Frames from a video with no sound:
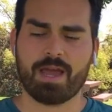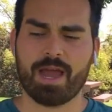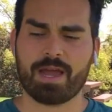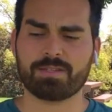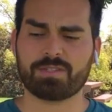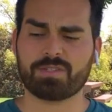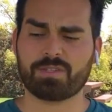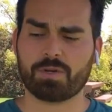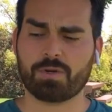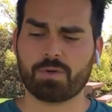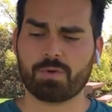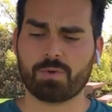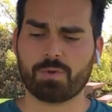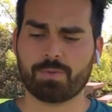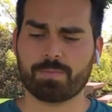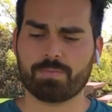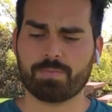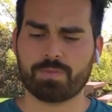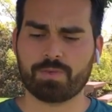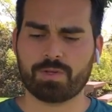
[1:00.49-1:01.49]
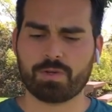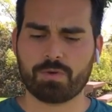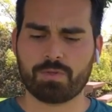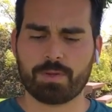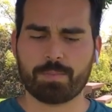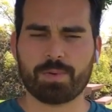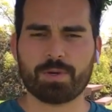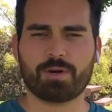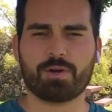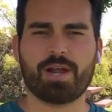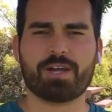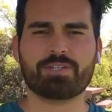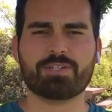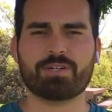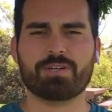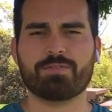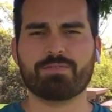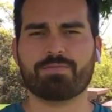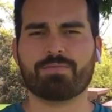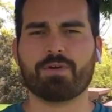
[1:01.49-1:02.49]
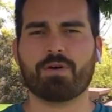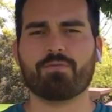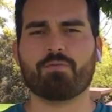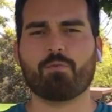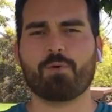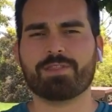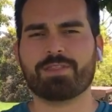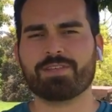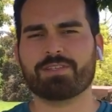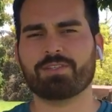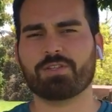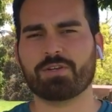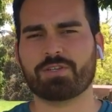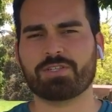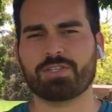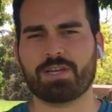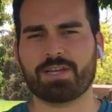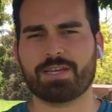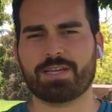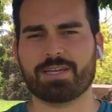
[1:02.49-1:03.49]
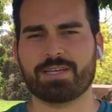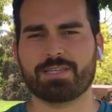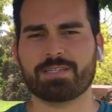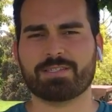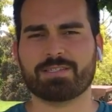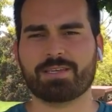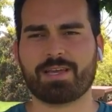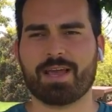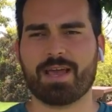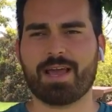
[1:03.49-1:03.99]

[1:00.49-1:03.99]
And so, you know, the progression of what this looks like is,